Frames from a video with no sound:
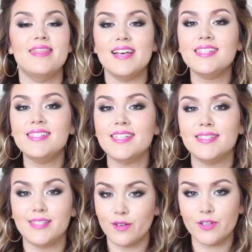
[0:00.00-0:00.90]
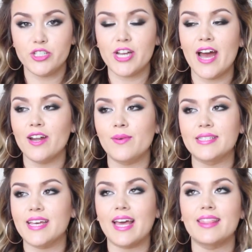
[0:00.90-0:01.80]
This silver shadow
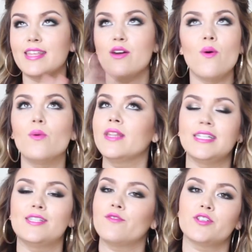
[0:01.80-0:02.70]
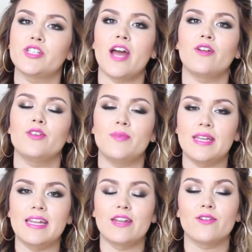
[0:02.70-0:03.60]
is like the only silver shadow you
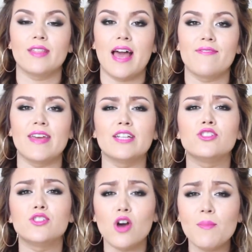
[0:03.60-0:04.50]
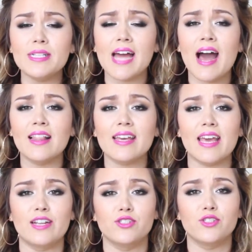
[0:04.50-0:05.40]
need in your life. It is so metallic,
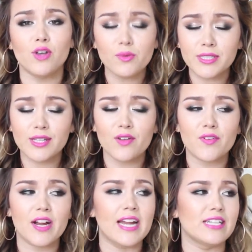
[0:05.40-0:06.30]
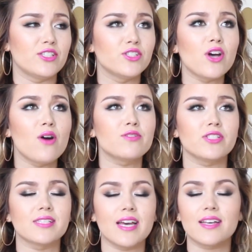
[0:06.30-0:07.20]
it is so silver, it is so
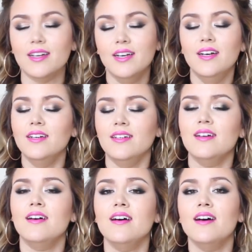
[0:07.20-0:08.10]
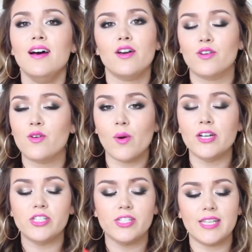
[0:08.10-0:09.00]
just like, oh,
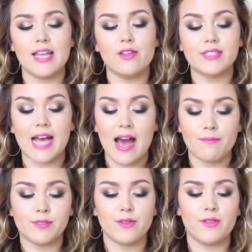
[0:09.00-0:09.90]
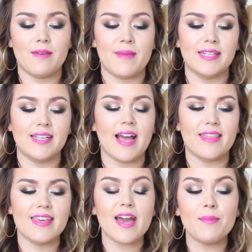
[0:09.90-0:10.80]
gorgeous. It looks absolutely amazing. I
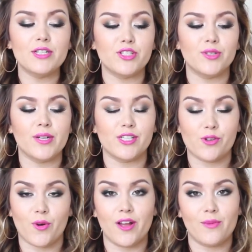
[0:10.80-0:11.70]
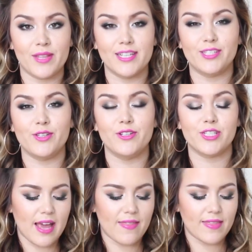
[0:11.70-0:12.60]
think I'm going to do a tutorial with this soon.
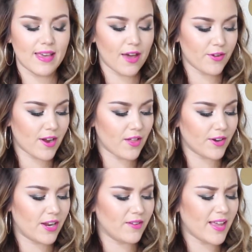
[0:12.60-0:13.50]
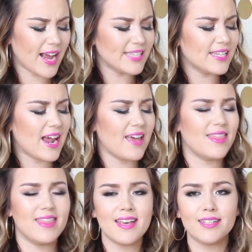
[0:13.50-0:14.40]
And then the other color here, like I said, I
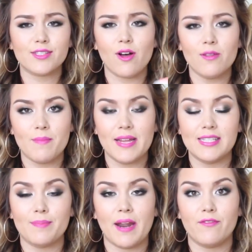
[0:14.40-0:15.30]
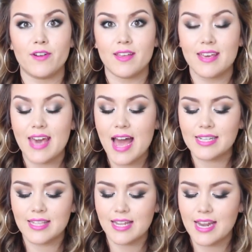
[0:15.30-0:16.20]
think it's called Mittens, but I
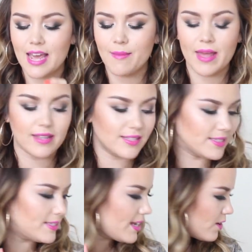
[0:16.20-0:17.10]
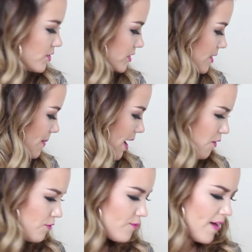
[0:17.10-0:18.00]
forget the name, and the sticker
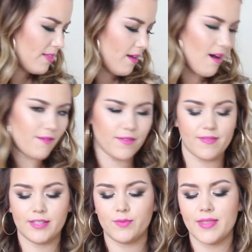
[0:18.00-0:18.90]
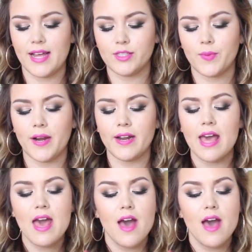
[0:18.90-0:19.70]
somehow fell off of this one. That's weird.